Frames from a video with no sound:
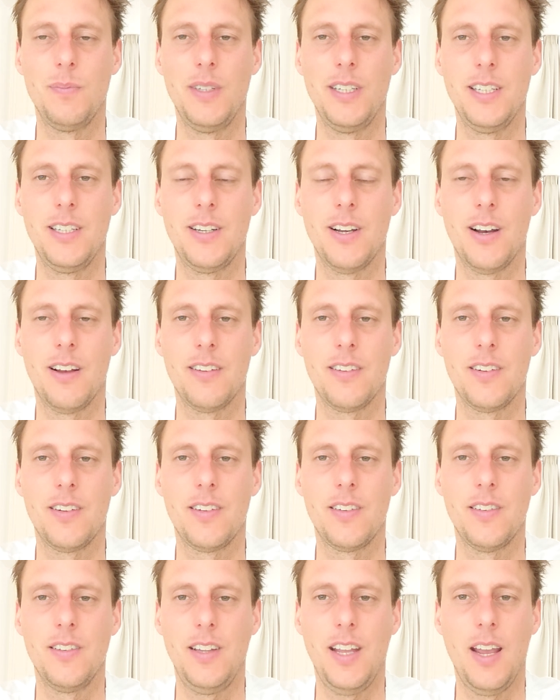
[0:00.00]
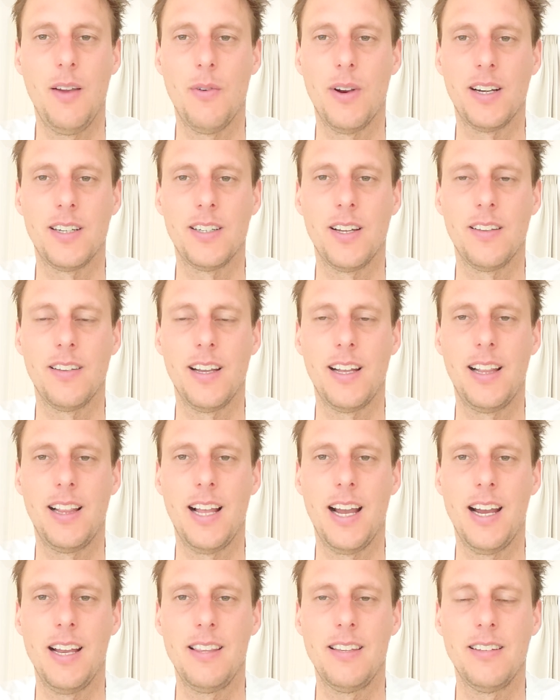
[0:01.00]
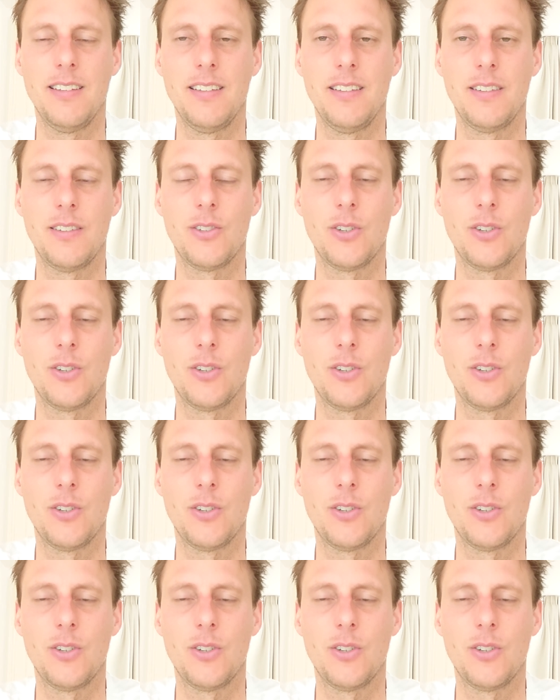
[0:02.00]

because they were not enlightened.